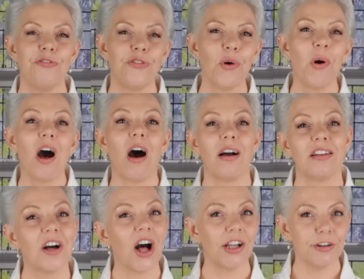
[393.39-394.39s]
For our
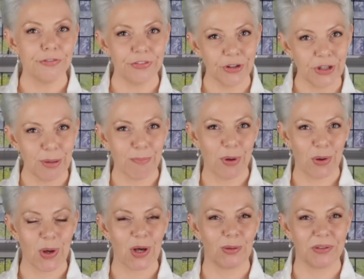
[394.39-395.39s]
colorful
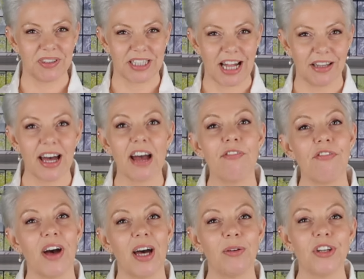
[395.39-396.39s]
boho style, I've
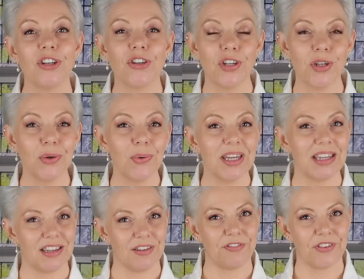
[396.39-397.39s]
found two
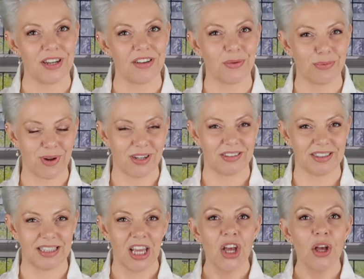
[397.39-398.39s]
different rugs.